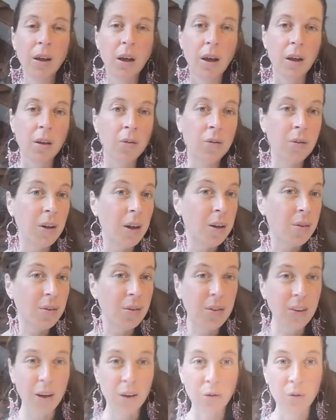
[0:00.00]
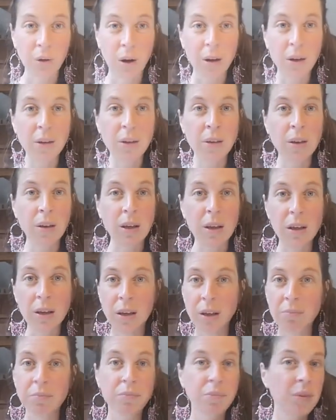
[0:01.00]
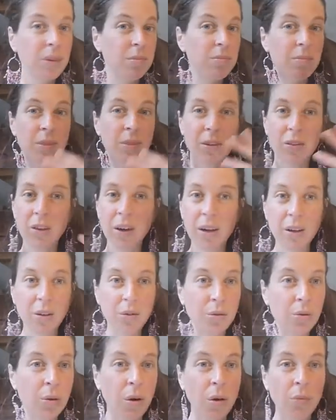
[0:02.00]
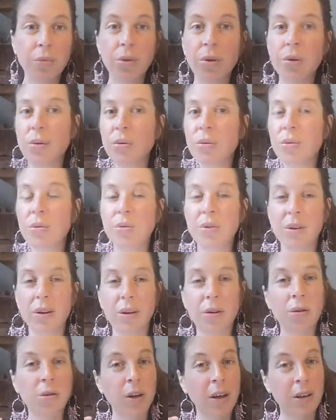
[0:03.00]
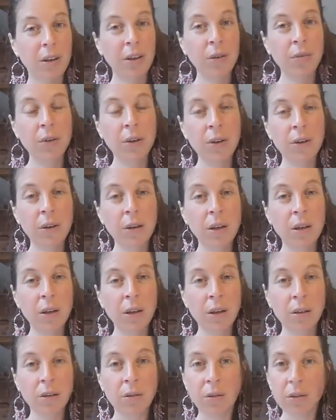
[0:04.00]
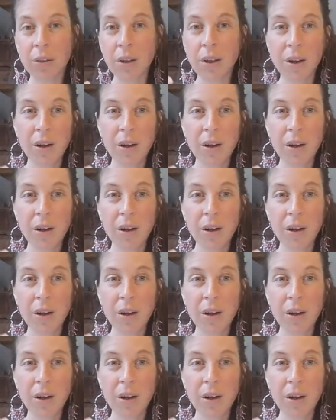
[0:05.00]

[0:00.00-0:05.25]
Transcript: and then sexuality started to come through and then creativity and